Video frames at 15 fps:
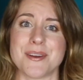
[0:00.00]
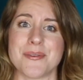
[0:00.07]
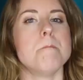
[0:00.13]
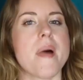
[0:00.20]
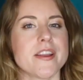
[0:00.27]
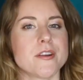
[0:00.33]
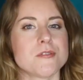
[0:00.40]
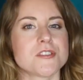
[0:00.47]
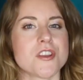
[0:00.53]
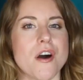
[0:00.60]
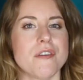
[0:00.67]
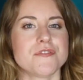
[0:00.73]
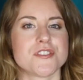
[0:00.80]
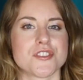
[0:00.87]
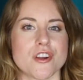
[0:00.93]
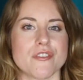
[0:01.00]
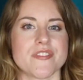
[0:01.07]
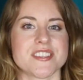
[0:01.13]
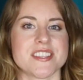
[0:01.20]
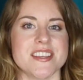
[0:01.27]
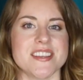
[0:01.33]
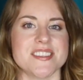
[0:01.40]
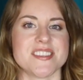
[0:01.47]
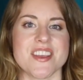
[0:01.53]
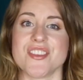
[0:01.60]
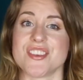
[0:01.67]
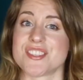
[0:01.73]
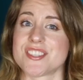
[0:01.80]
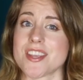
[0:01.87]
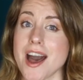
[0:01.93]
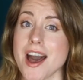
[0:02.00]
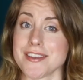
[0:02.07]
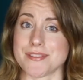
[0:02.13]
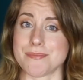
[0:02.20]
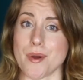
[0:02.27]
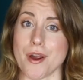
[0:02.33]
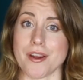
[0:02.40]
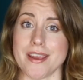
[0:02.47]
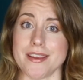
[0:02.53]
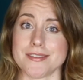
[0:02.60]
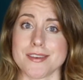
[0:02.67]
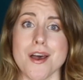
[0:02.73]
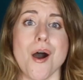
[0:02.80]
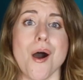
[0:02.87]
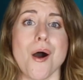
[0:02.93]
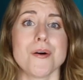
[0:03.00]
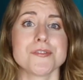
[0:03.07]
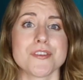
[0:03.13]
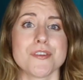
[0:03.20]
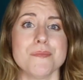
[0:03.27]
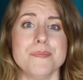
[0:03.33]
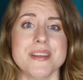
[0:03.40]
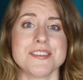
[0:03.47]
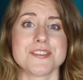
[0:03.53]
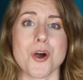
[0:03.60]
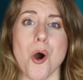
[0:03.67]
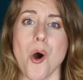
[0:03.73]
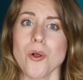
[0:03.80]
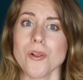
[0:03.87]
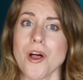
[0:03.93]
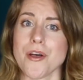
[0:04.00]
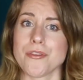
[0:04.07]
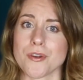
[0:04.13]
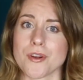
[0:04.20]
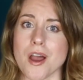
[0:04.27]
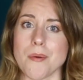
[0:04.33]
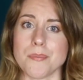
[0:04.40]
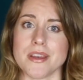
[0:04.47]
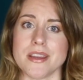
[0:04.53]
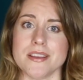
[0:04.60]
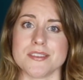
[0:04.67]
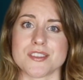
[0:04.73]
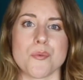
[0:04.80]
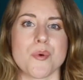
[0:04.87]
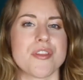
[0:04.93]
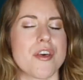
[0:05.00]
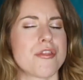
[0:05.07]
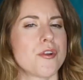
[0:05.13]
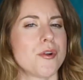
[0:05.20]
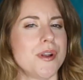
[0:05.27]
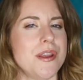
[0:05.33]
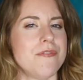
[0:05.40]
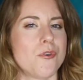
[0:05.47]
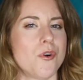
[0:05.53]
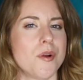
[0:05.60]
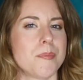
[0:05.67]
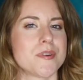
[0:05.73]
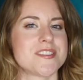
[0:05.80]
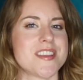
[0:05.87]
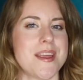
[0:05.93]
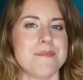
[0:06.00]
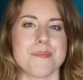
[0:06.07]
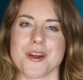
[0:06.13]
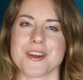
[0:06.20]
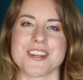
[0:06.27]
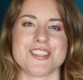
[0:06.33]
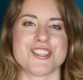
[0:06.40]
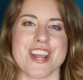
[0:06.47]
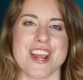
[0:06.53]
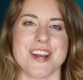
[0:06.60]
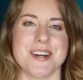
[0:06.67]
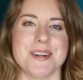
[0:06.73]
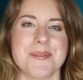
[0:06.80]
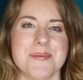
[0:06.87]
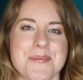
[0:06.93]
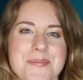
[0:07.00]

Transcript: Microsoft services in the SaaS market also beat all other companies with a 34% market share.